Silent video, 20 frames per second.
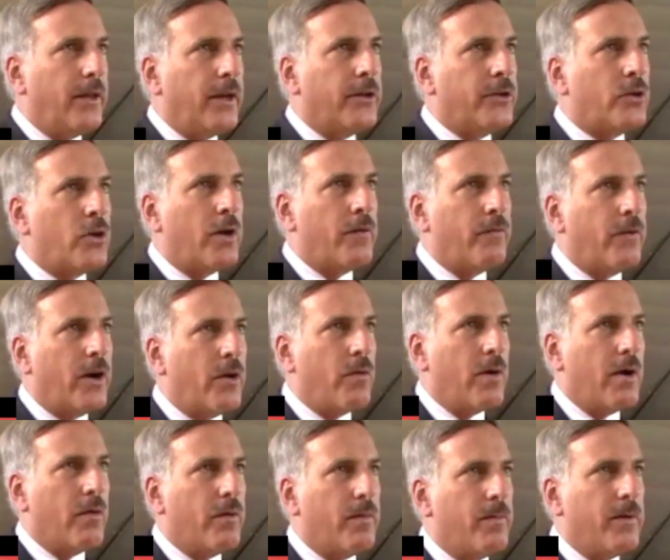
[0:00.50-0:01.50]
it's going very
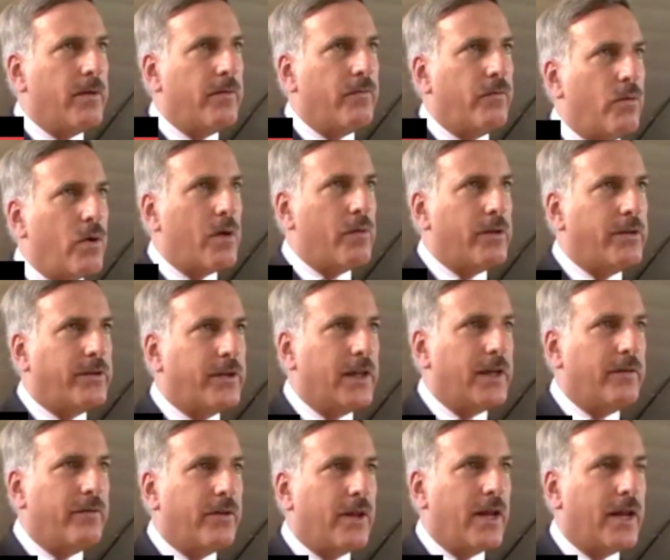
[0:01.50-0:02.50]
well. We've been well
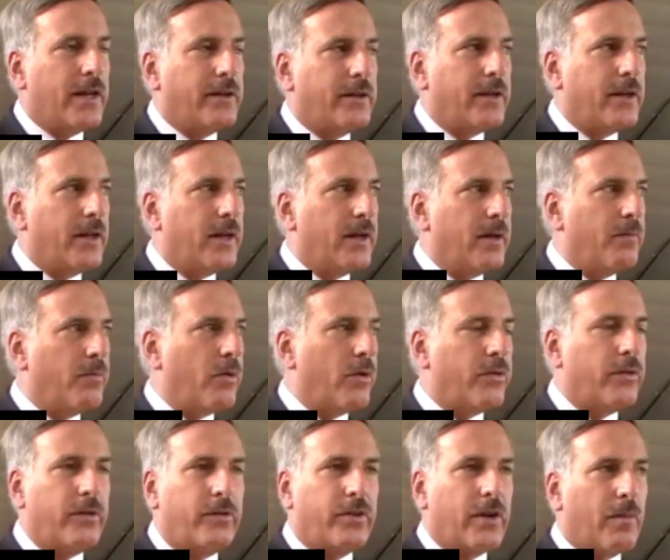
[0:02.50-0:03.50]
received at
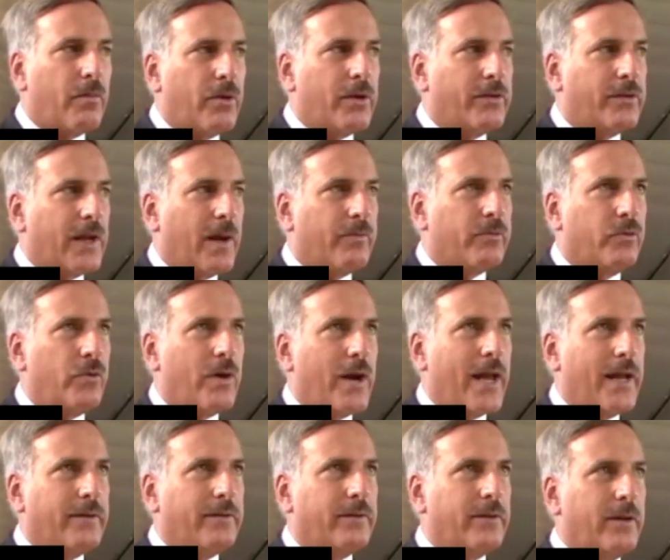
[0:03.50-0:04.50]
both the subway stops we were
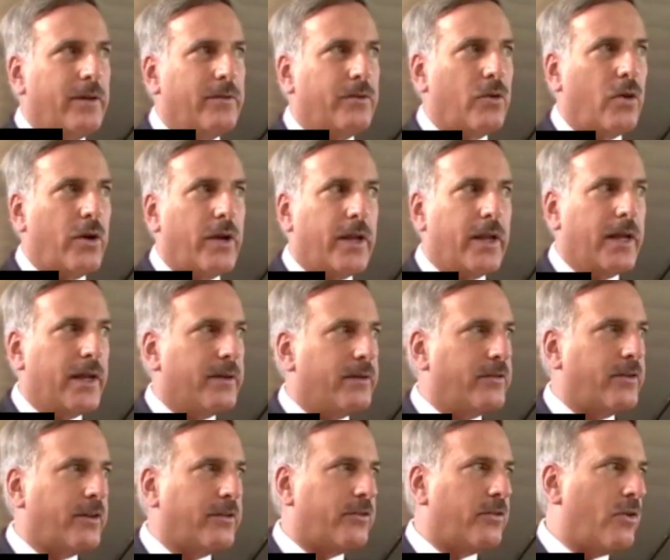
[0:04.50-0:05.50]
at, starting
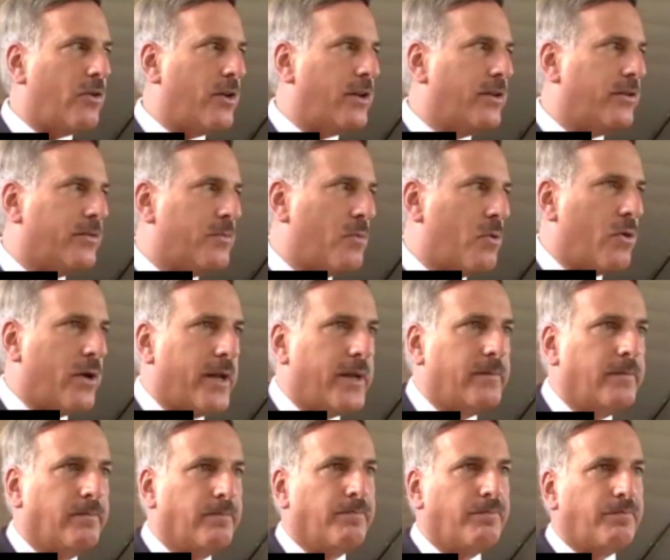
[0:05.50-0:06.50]
at 6:30 this morning. And